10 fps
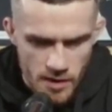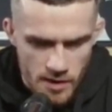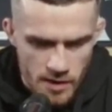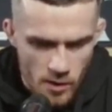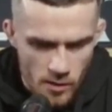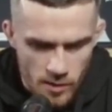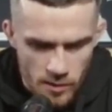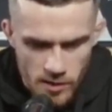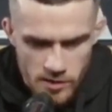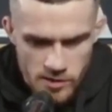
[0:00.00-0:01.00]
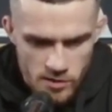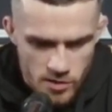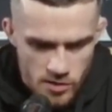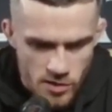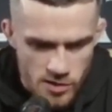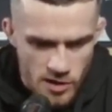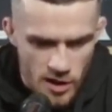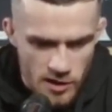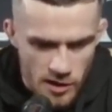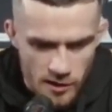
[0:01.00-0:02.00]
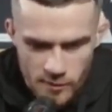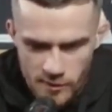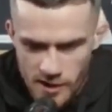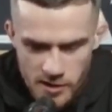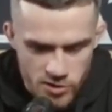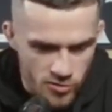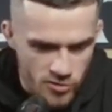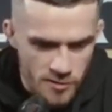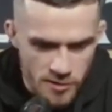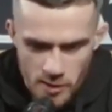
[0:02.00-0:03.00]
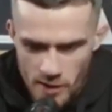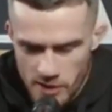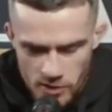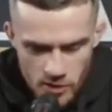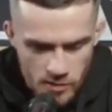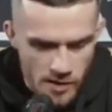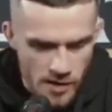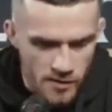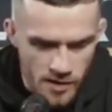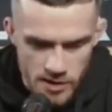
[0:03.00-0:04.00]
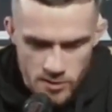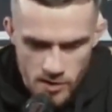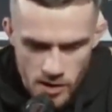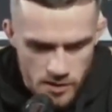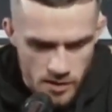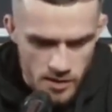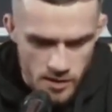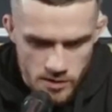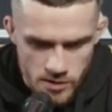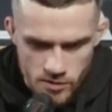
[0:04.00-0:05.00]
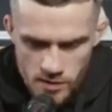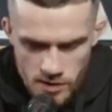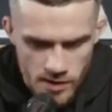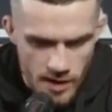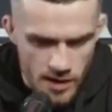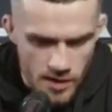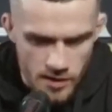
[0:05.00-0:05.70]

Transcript: You know, it's just nice to know that if we're all struggling with the weight cut and whatever it is, we're all like struggling together.